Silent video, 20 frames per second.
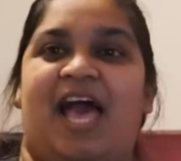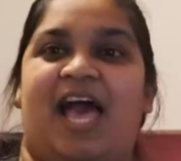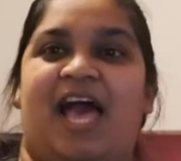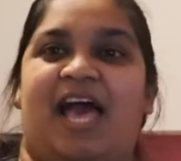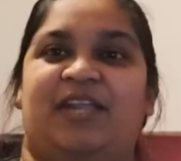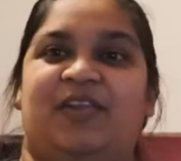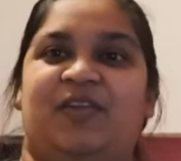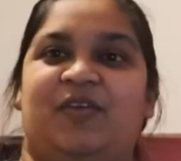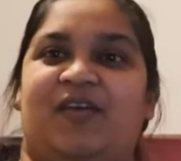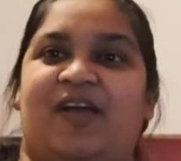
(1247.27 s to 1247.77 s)

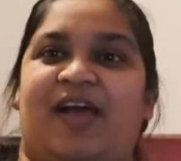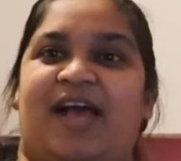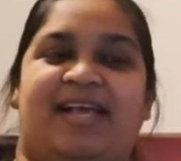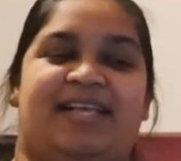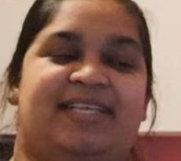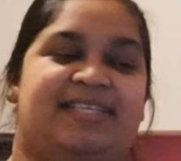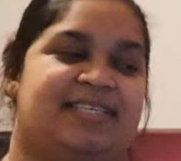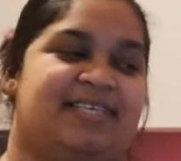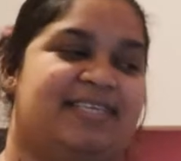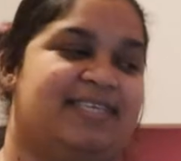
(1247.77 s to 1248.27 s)
and you
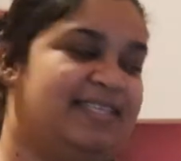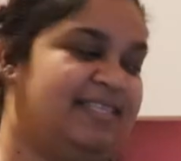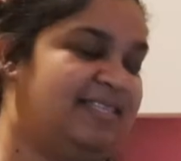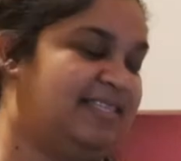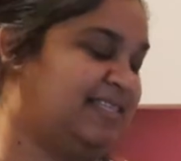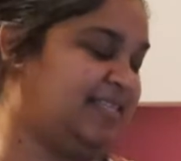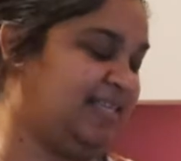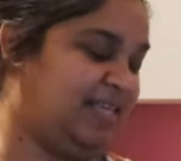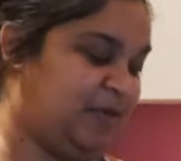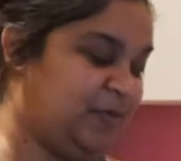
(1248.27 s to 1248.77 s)
guys can
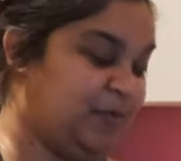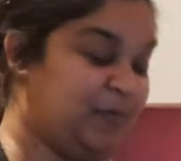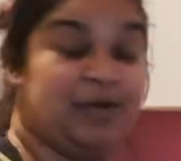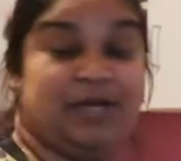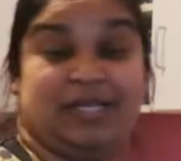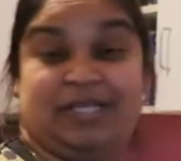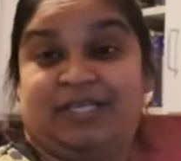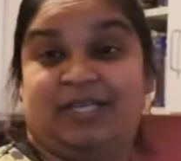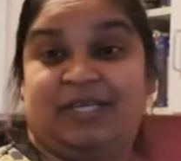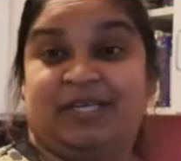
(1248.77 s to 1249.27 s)
see
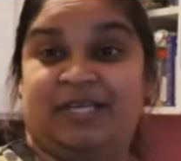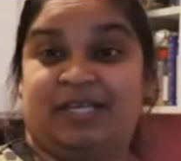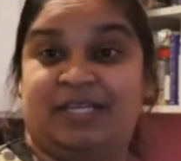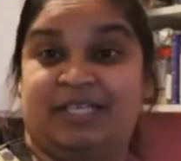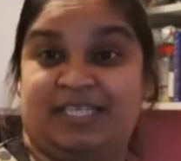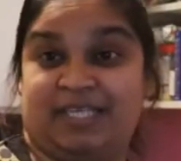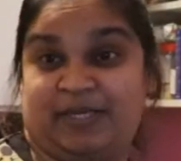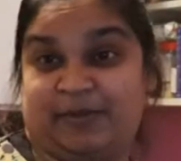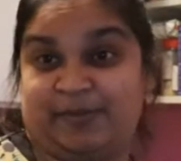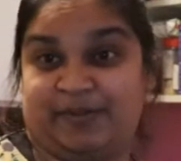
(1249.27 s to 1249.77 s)
what
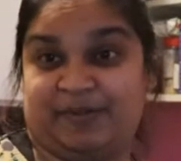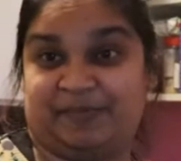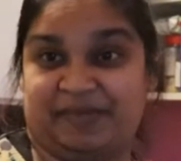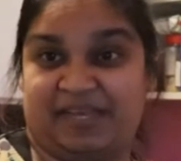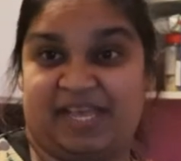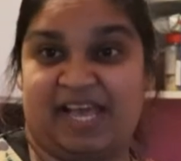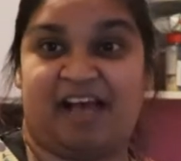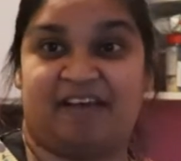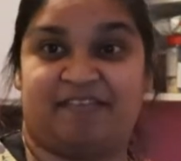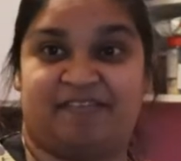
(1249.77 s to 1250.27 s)
they will
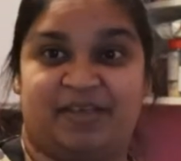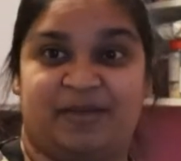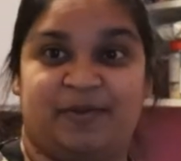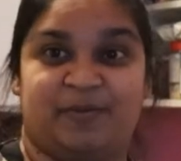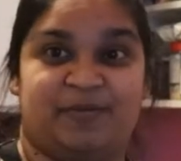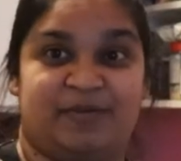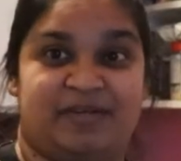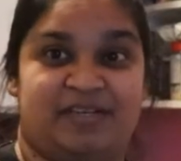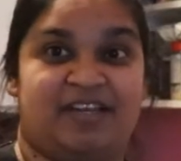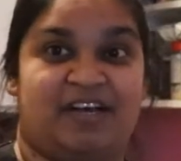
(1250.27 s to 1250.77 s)
be
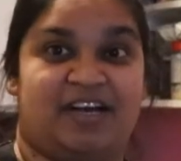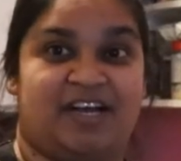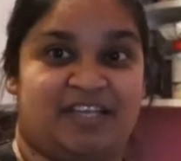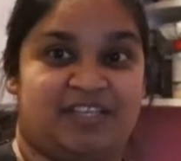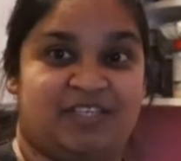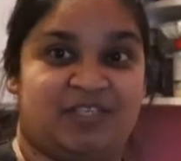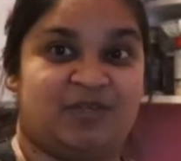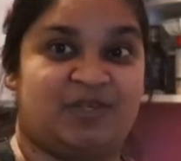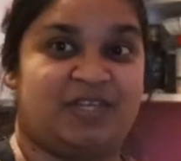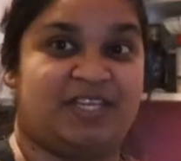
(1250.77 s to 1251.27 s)
having with duck
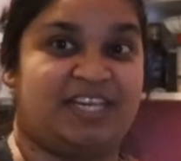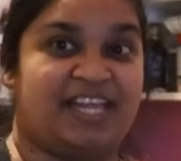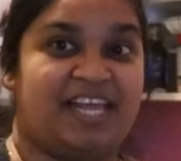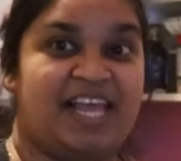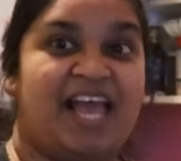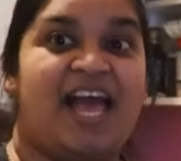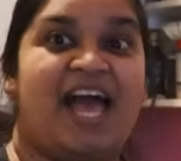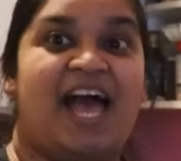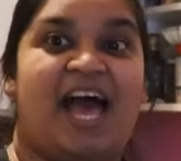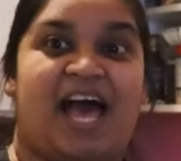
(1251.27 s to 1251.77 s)
and
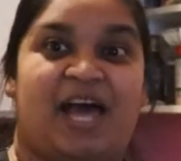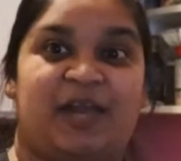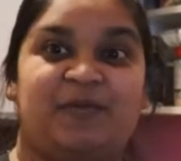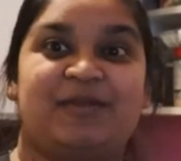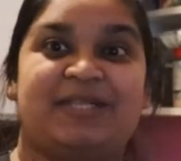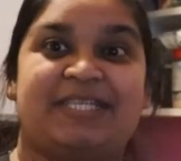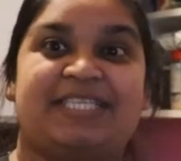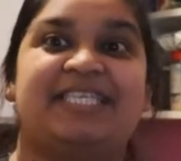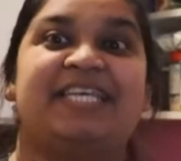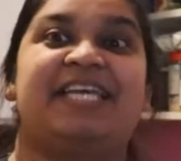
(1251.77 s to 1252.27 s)
zucchini, and
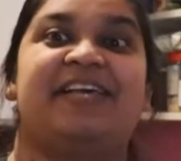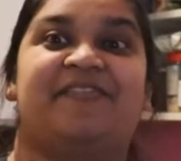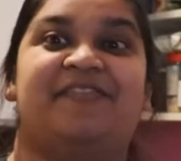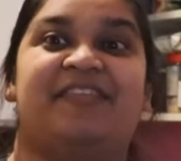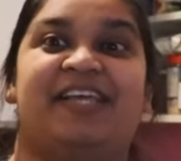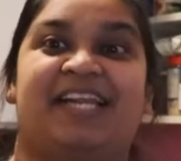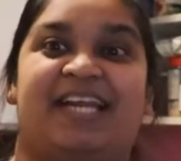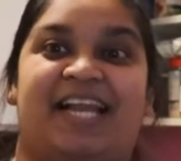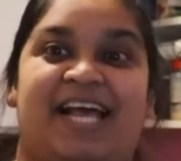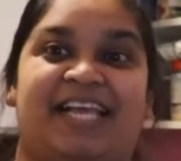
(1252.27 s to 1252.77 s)
we'll see if
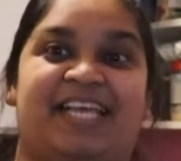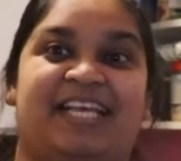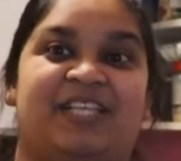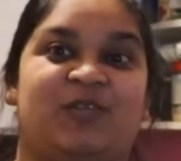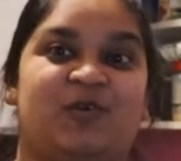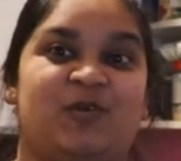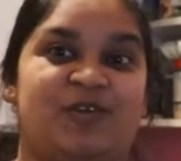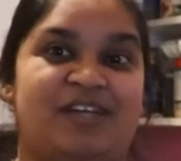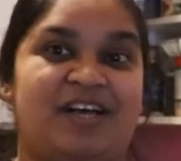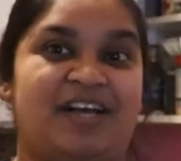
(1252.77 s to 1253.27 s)
they like
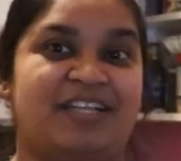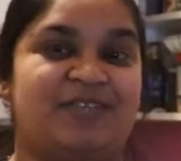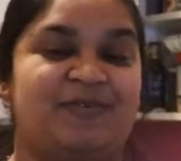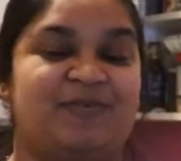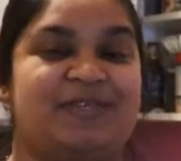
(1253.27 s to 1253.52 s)
it or not.